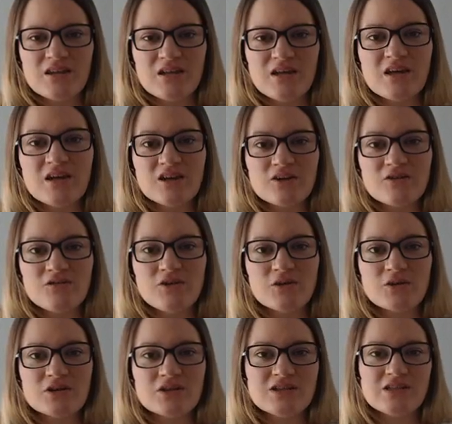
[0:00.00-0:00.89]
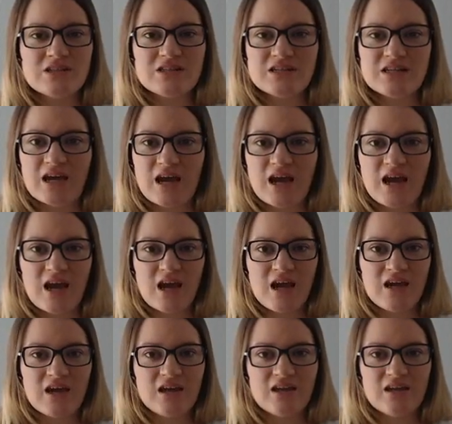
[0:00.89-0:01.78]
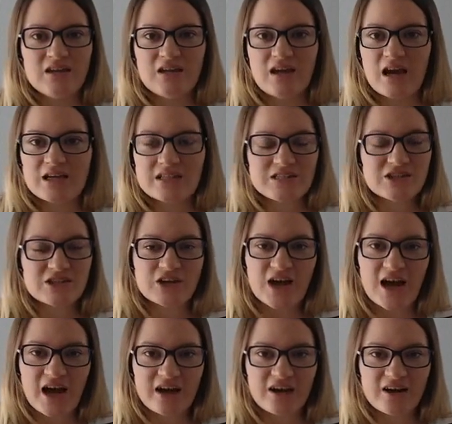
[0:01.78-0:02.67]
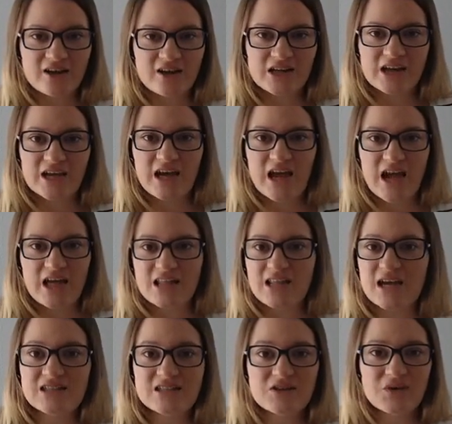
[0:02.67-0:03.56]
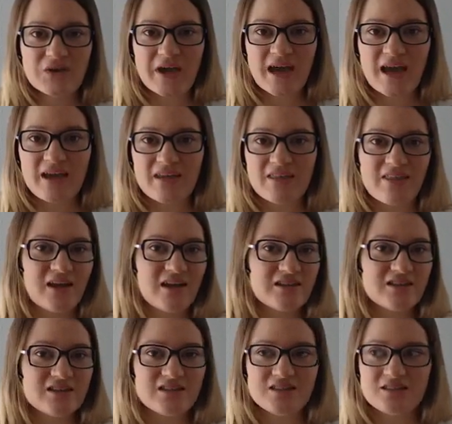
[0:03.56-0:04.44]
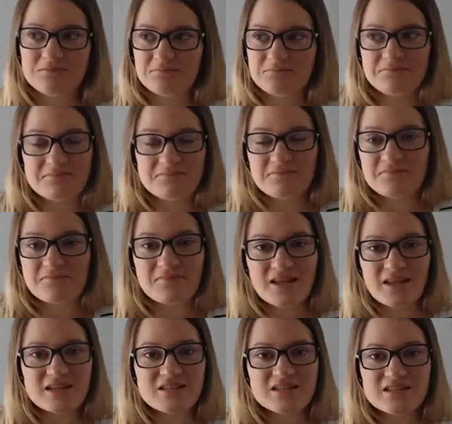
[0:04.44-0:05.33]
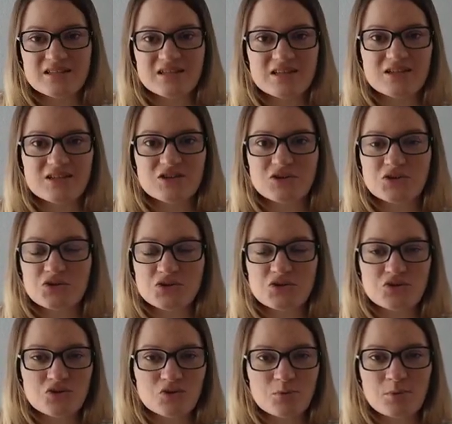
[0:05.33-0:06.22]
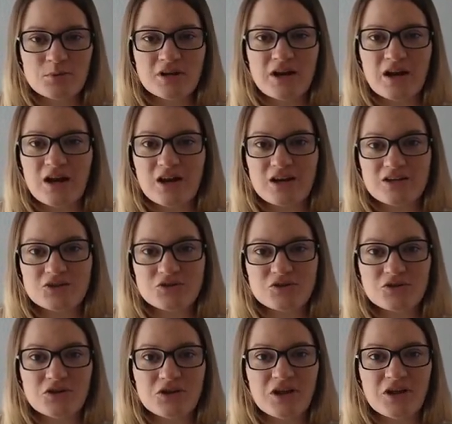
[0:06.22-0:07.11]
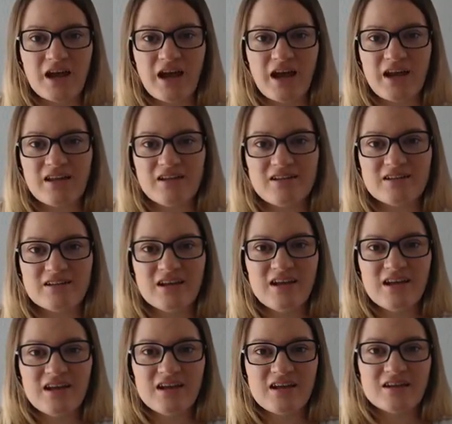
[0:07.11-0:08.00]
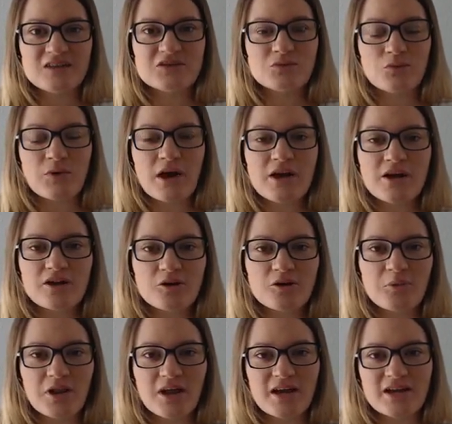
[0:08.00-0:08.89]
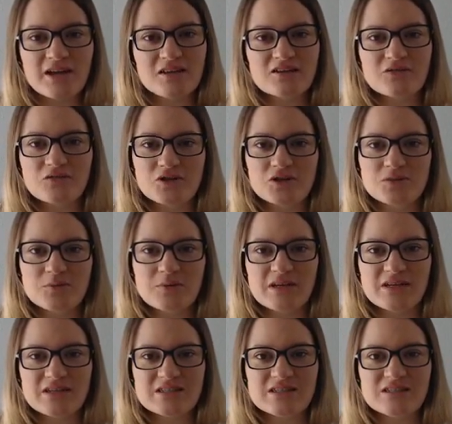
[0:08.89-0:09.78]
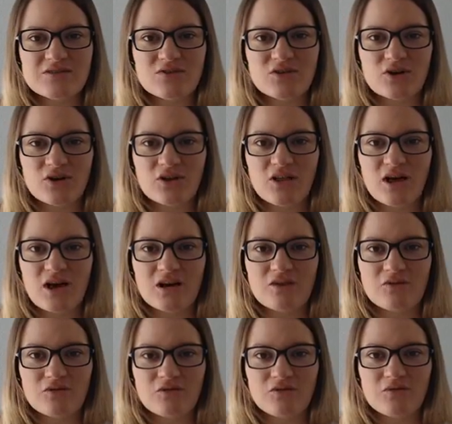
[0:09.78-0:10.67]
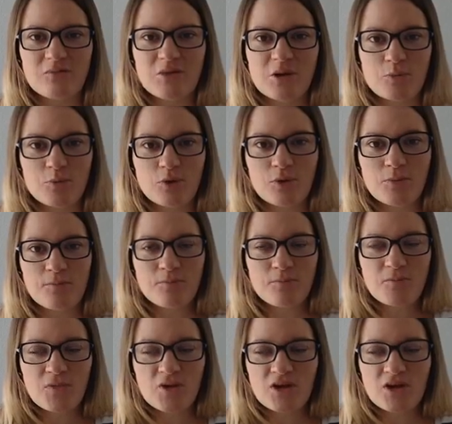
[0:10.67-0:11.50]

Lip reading: interviewers to say, yes, you're hired. And that's okay. That's super natural, and it's why you're applying in the first place for a lot of people.